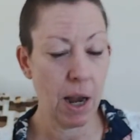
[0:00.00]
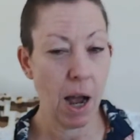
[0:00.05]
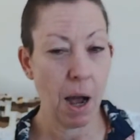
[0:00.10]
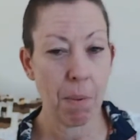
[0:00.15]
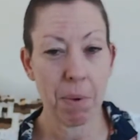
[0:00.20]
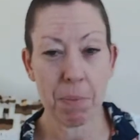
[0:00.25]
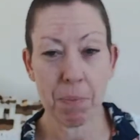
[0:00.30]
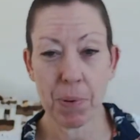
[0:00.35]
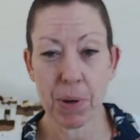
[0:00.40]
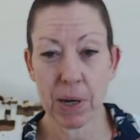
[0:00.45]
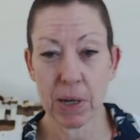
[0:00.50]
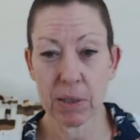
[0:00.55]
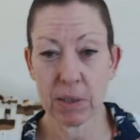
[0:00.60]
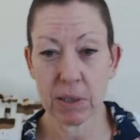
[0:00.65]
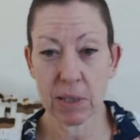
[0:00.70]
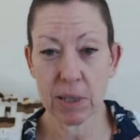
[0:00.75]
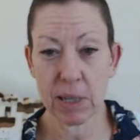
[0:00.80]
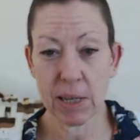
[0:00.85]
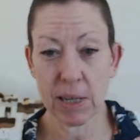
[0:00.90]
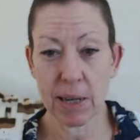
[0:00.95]
I mean,
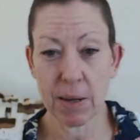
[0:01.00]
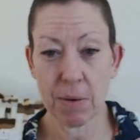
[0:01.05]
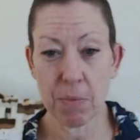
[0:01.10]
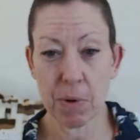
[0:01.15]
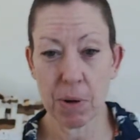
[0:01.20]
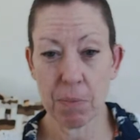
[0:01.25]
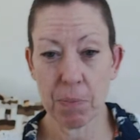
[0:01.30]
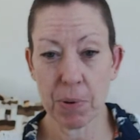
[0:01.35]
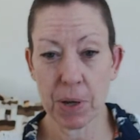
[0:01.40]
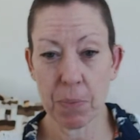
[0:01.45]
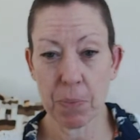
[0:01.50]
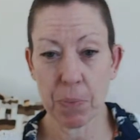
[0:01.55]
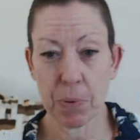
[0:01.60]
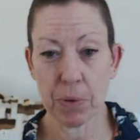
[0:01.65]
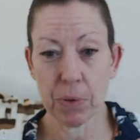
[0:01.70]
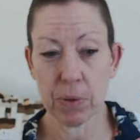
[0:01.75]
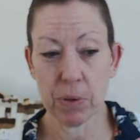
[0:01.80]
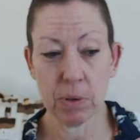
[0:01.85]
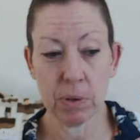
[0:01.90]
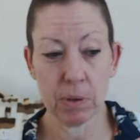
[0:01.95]
personally, when
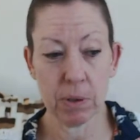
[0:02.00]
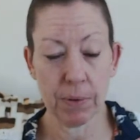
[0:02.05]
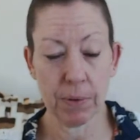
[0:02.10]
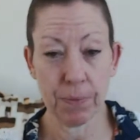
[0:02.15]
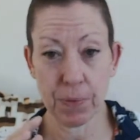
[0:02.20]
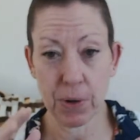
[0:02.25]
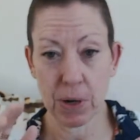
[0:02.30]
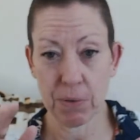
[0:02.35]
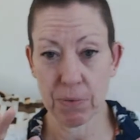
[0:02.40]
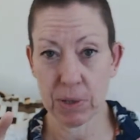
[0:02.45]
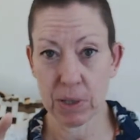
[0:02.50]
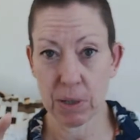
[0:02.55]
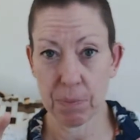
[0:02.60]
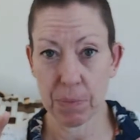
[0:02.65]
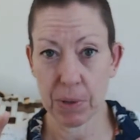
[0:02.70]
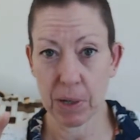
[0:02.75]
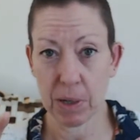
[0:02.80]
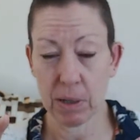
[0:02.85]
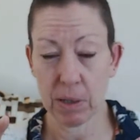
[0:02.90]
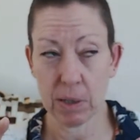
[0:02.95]
people have favorited
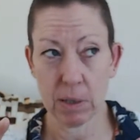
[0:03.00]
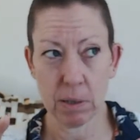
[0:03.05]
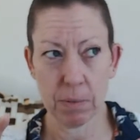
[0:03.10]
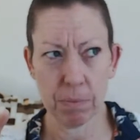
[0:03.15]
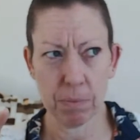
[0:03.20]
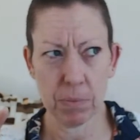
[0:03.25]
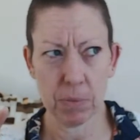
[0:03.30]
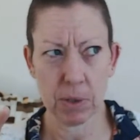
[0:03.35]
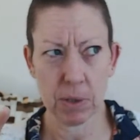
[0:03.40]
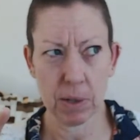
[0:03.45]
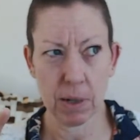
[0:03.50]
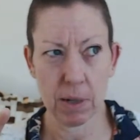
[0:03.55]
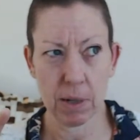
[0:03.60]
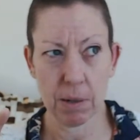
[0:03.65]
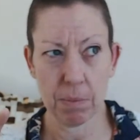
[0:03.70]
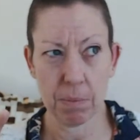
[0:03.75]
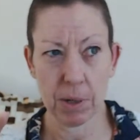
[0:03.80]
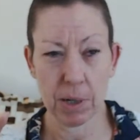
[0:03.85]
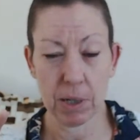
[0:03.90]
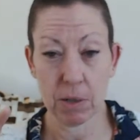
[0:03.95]
my items and
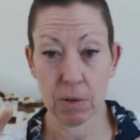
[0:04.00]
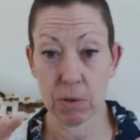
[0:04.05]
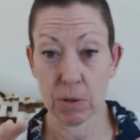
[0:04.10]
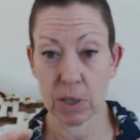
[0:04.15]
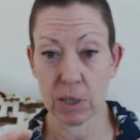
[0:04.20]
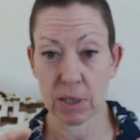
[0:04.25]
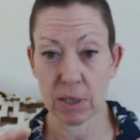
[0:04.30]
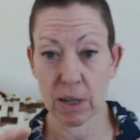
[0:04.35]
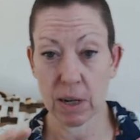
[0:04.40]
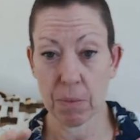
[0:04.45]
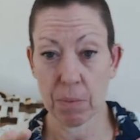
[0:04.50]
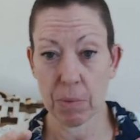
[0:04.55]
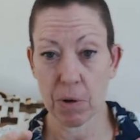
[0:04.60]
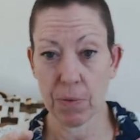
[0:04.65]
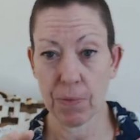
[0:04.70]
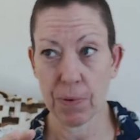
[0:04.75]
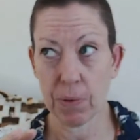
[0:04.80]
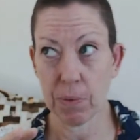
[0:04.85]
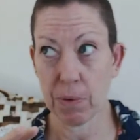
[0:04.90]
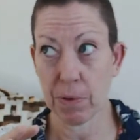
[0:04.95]
I'm like, oh, should I send them an
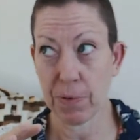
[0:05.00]
offer?